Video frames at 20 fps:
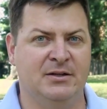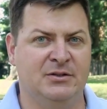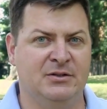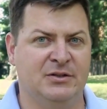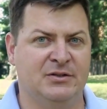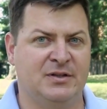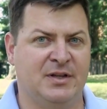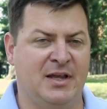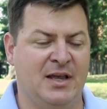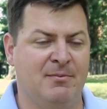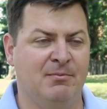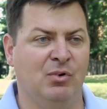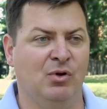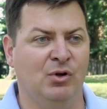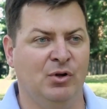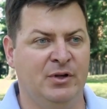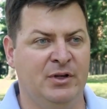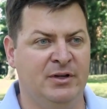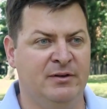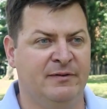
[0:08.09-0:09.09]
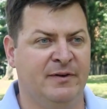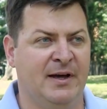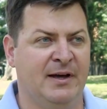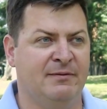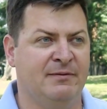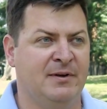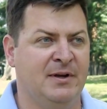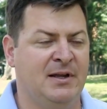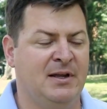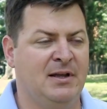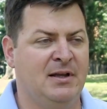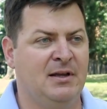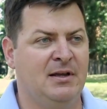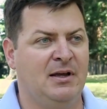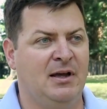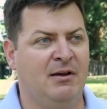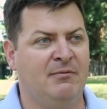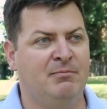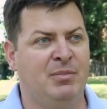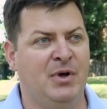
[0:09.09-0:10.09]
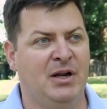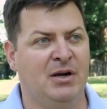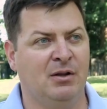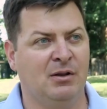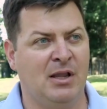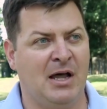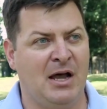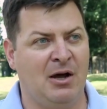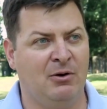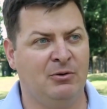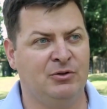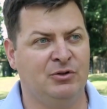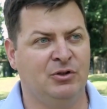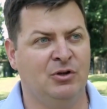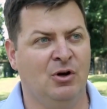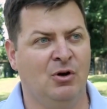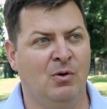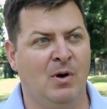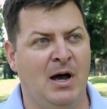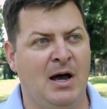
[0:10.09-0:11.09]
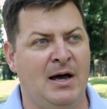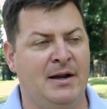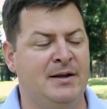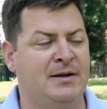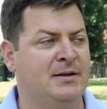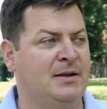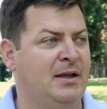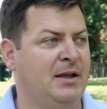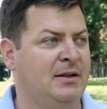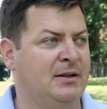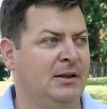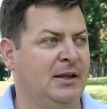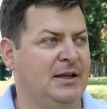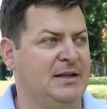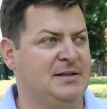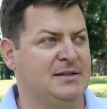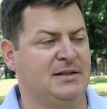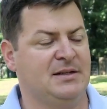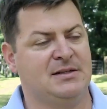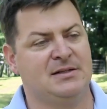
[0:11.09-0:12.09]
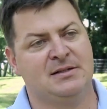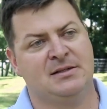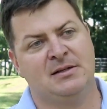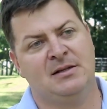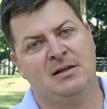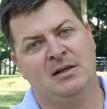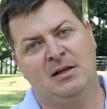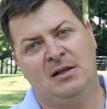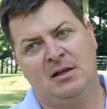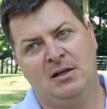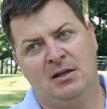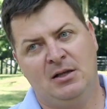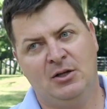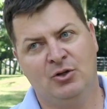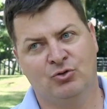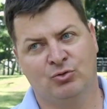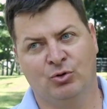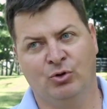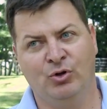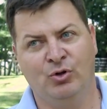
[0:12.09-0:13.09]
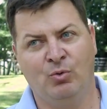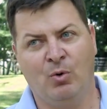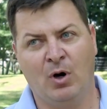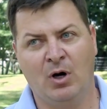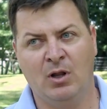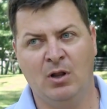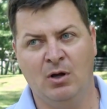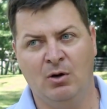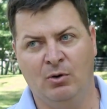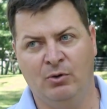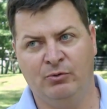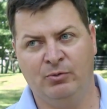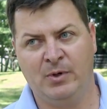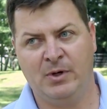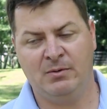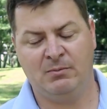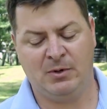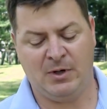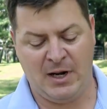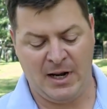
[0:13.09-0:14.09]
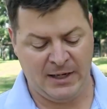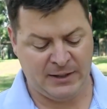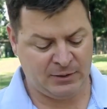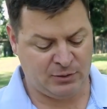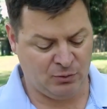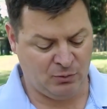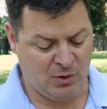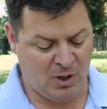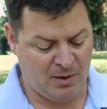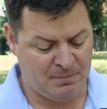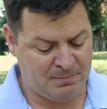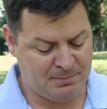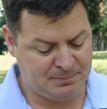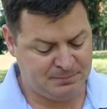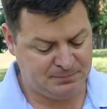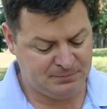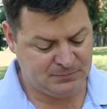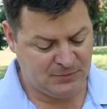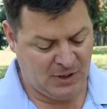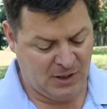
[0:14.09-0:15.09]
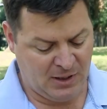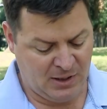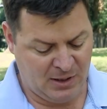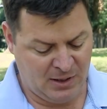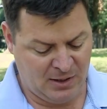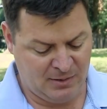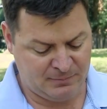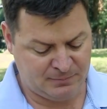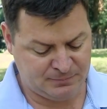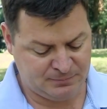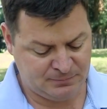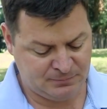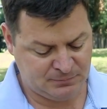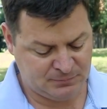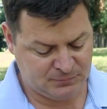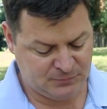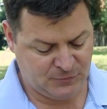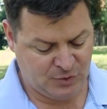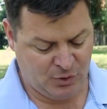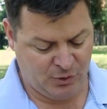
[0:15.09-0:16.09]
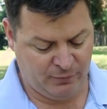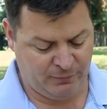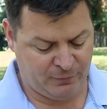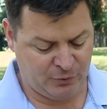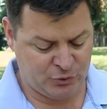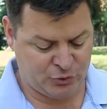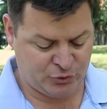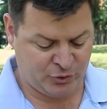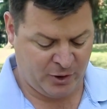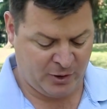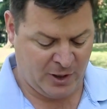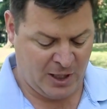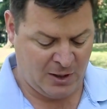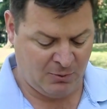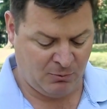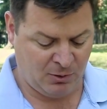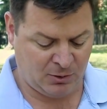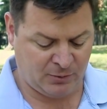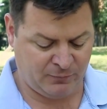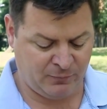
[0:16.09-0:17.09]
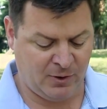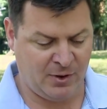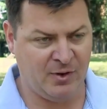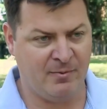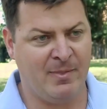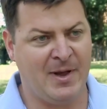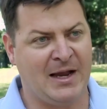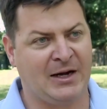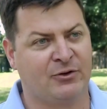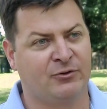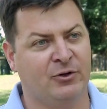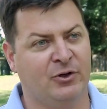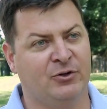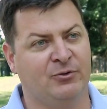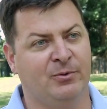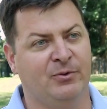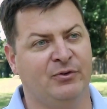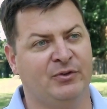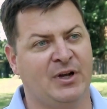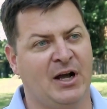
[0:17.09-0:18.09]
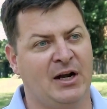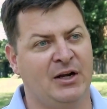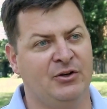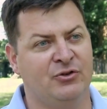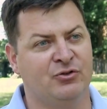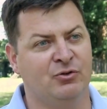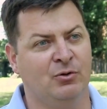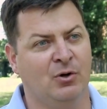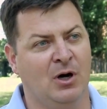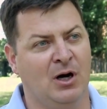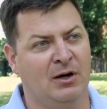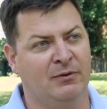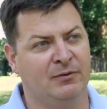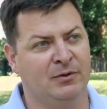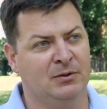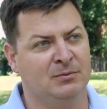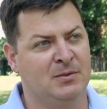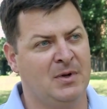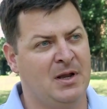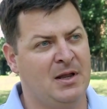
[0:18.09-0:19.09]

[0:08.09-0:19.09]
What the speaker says: You just can't believe have been allowed to go on. And Lasix is really one of those. When I grew up, you know, the first trainer I worked for on the backstretch was Scotty Schulhofer.